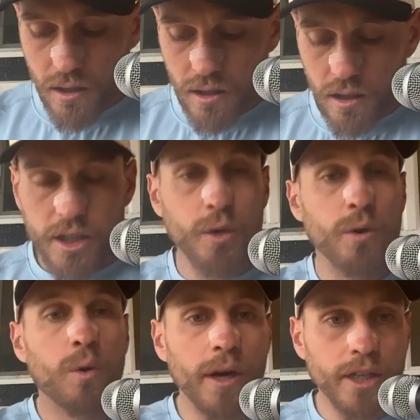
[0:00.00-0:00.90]
Let's do a
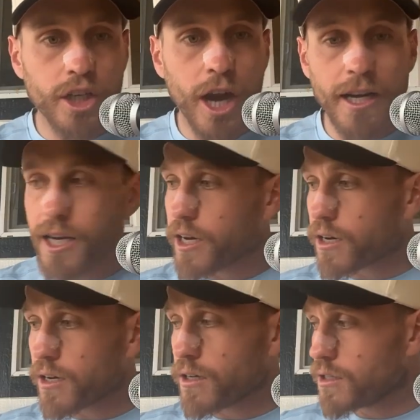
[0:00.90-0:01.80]
quick check
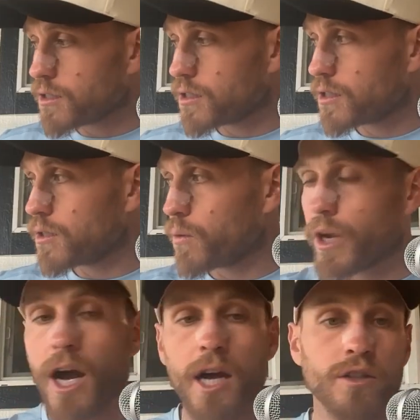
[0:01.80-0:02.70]
here. We
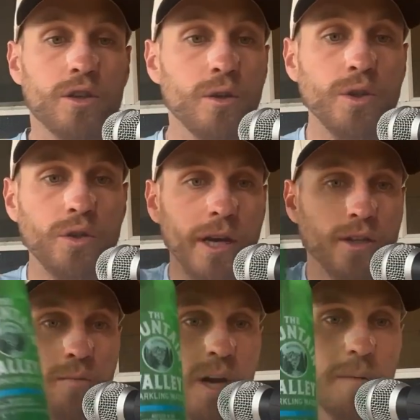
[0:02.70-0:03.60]
got 2 drink
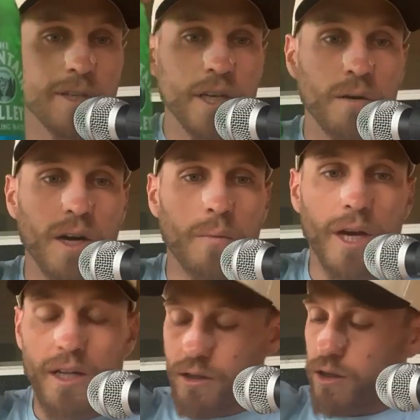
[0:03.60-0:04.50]
supremacy going on. We
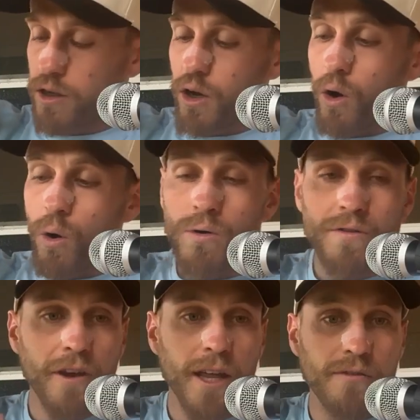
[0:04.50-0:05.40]
got Old
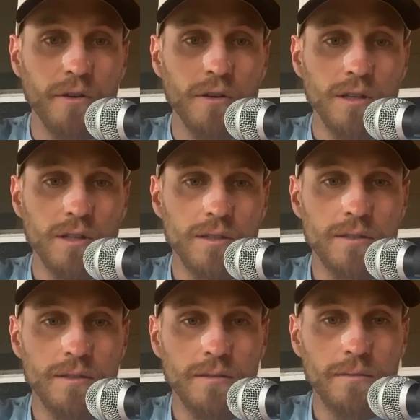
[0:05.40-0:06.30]
Faithful,
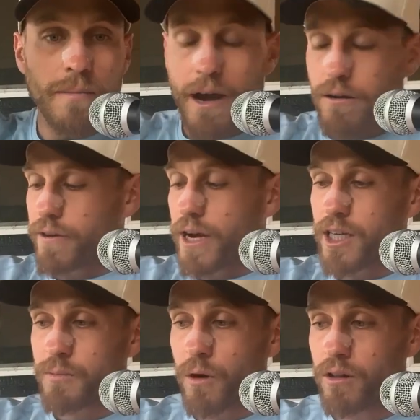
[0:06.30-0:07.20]
Mountain Valley
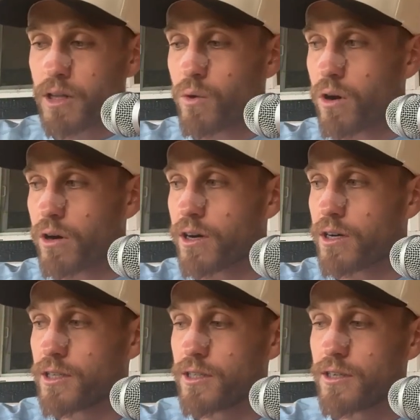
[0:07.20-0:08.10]
sparkling water,
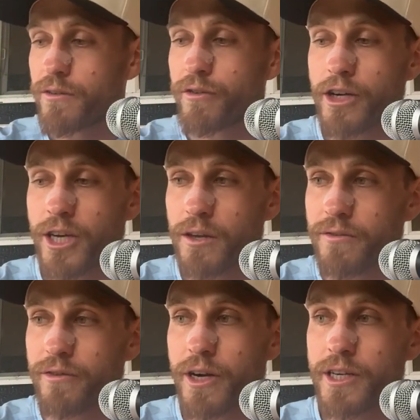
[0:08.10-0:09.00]
fresh out the
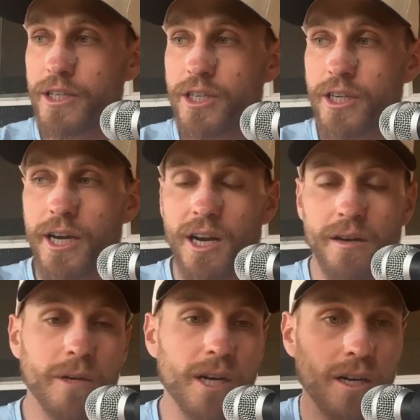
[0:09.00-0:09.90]
fridge, and
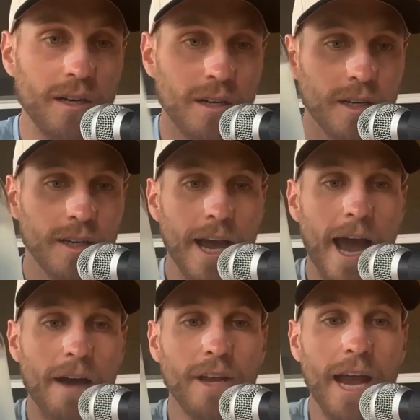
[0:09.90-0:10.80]
I'm on
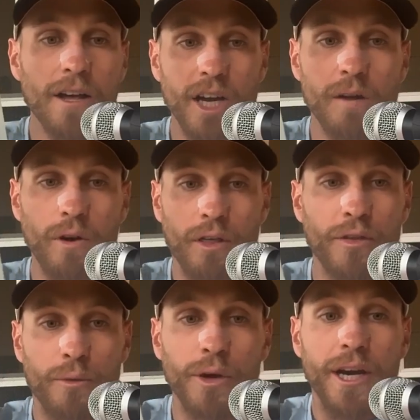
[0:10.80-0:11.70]
half gallon number
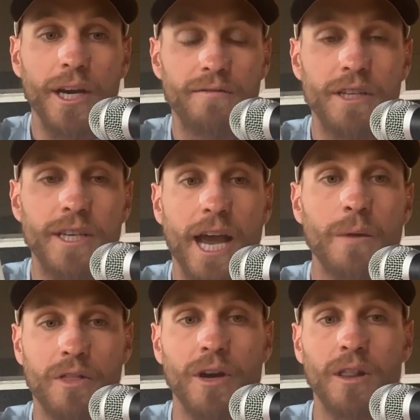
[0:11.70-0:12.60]
3 of the day
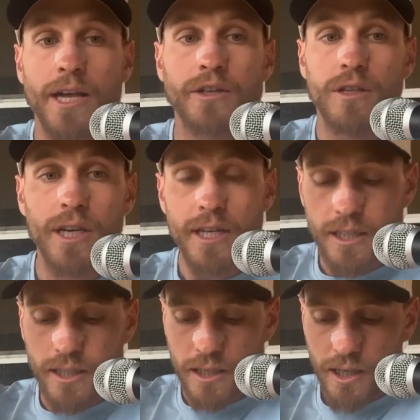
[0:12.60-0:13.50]
with
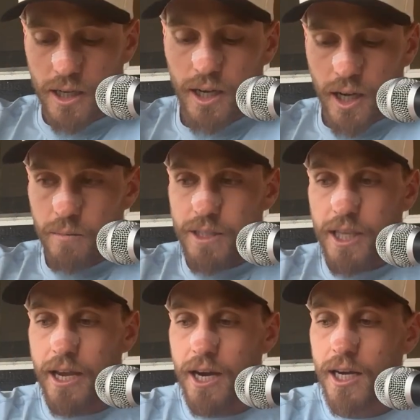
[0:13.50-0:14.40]
electrolytes. I'm
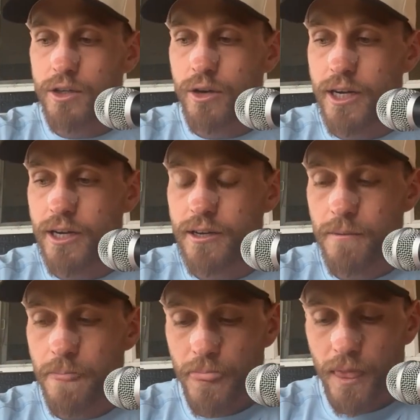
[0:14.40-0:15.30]
staying hydrated.
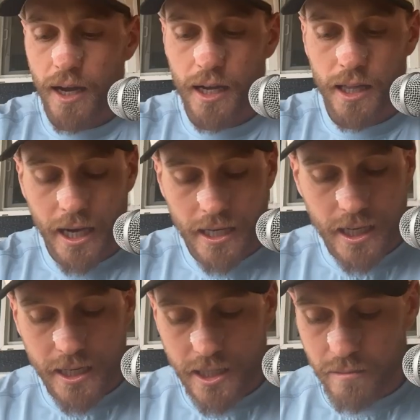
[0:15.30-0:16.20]
Like I
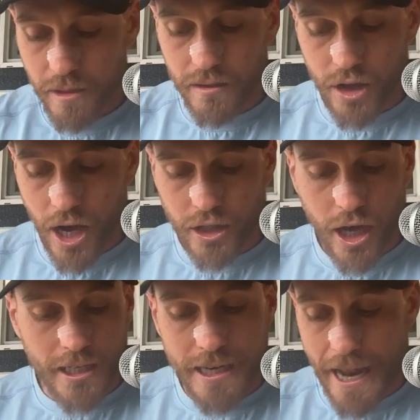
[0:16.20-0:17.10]
said, it's in the middle of
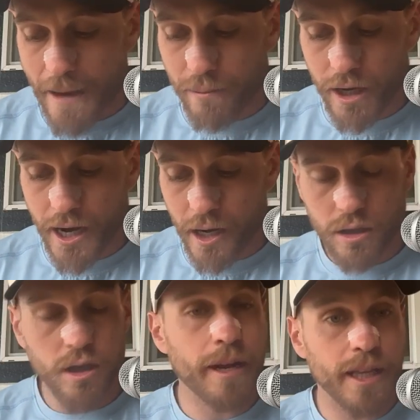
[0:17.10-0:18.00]
Jack's nap right now, so I'm
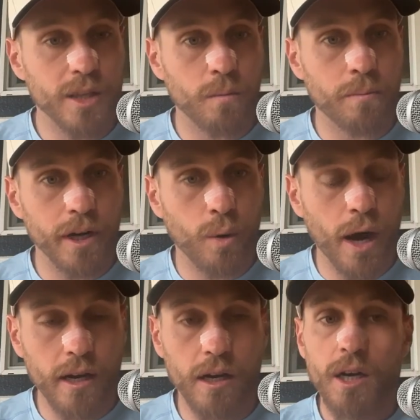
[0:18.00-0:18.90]
going to make this one pretty
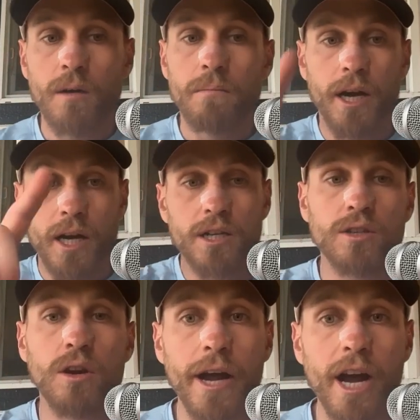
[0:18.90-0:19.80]
quick. But I got to
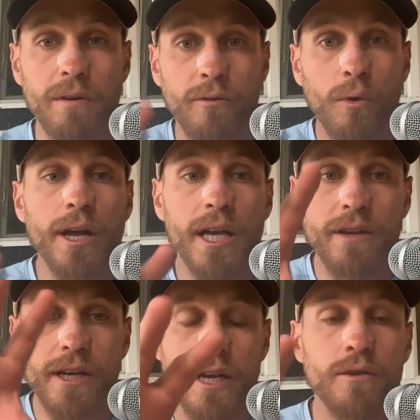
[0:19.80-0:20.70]
start out, before I
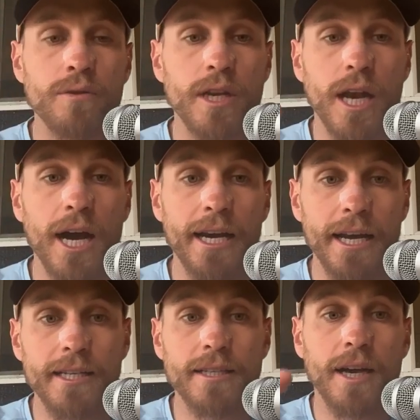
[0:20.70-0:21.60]
even give you the 9
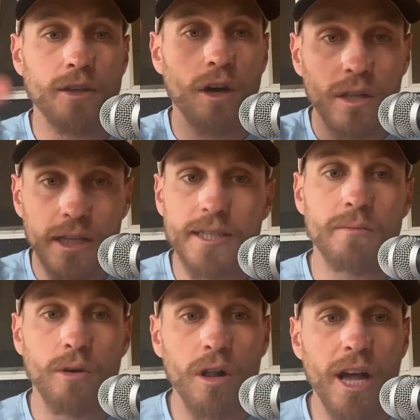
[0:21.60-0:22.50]
insights, I'll list
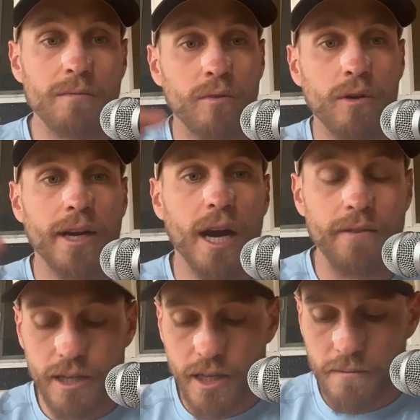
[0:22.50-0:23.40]
them all out before I dive
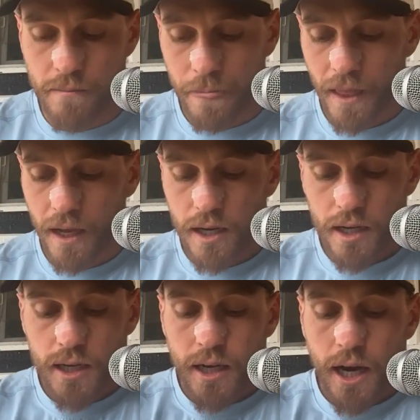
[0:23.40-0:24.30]
into them.
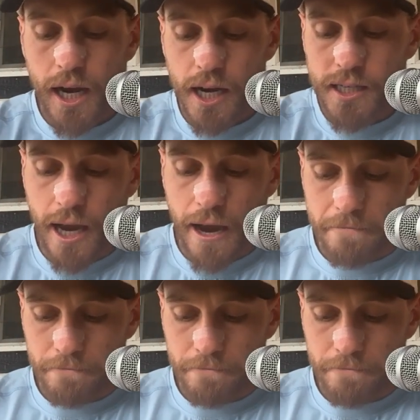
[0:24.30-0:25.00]
I got to say,